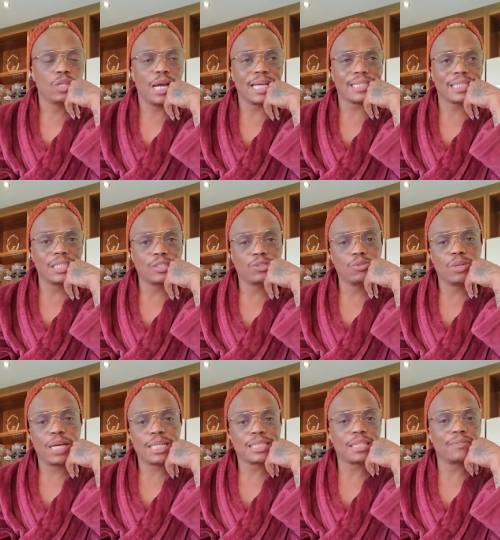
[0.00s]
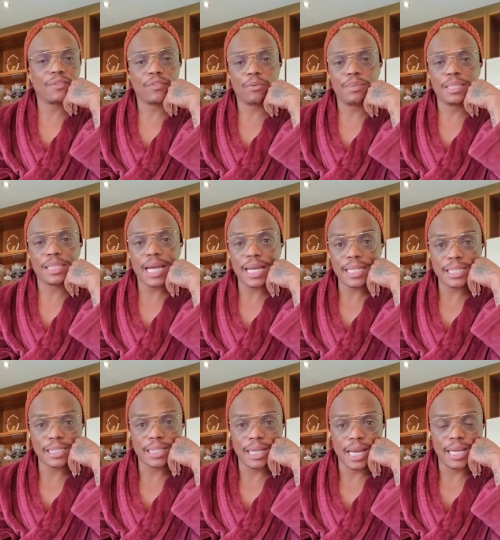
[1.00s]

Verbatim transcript: asking, Do you guys suffer from anxiety?